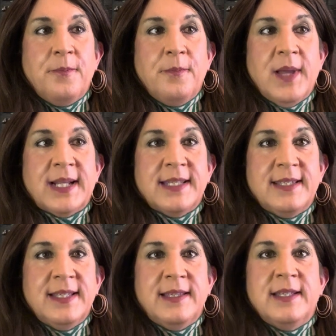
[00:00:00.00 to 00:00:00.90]
I could
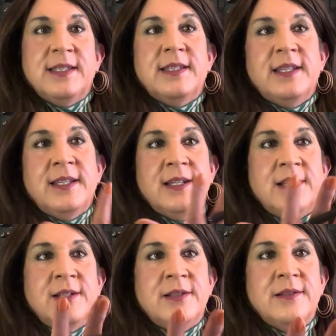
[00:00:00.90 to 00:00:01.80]
see this
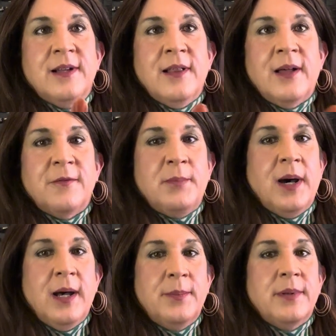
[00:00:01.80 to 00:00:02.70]
in a lot of
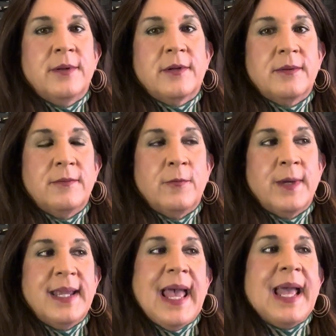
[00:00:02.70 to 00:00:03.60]
popular
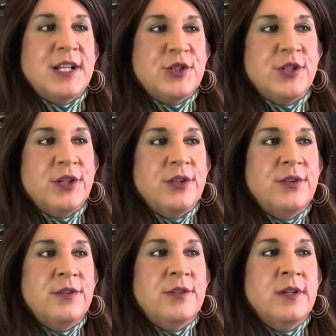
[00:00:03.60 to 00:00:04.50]

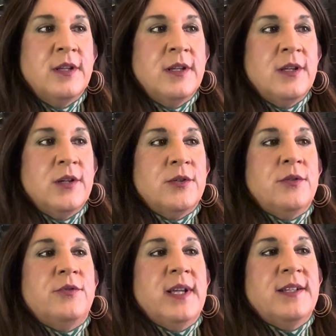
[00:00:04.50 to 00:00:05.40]
reactions to
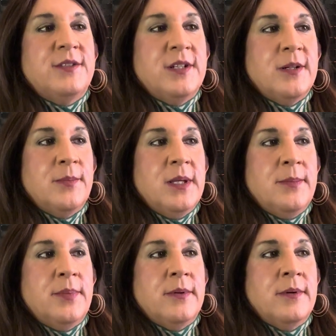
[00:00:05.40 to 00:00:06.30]
transgender
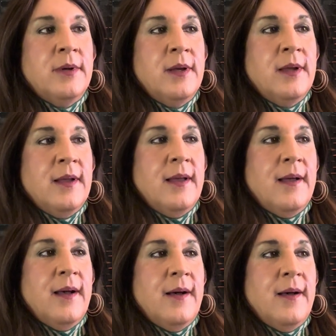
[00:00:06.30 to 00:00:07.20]
people,
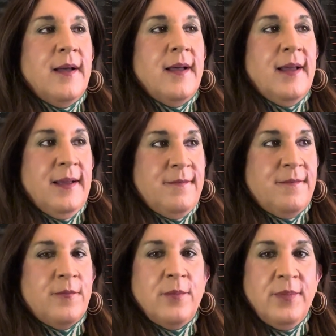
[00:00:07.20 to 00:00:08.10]
and
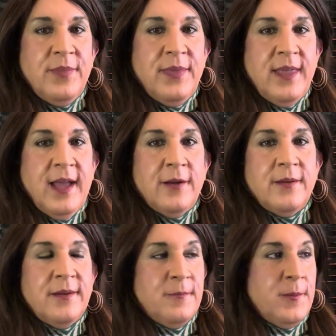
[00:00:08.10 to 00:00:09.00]
that
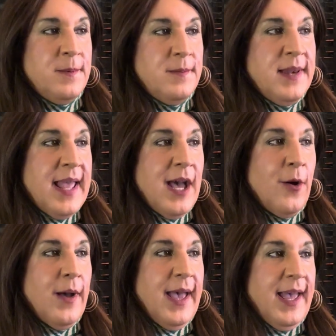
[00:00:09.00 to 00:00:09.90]
now
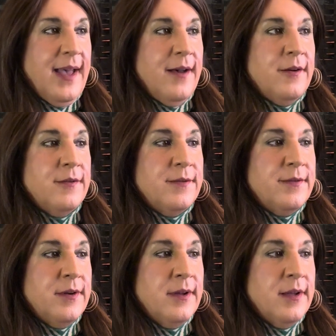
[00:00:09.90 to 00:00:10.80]
have
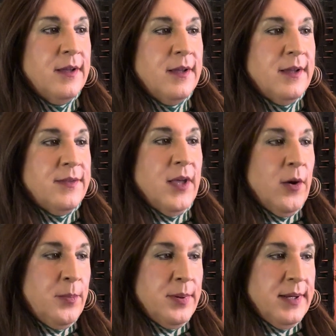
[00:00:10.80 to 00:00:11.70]
the
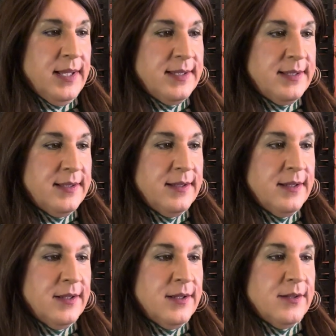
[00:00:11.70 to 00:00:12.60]
openness
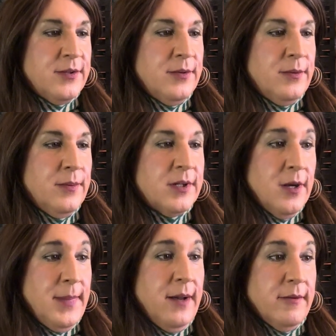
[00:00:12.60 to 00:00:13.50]
to
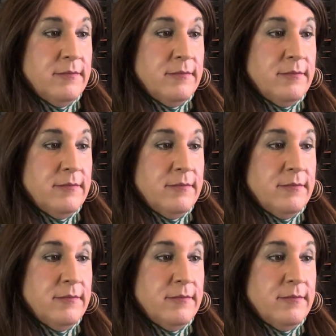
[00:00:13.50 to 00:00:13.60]
come out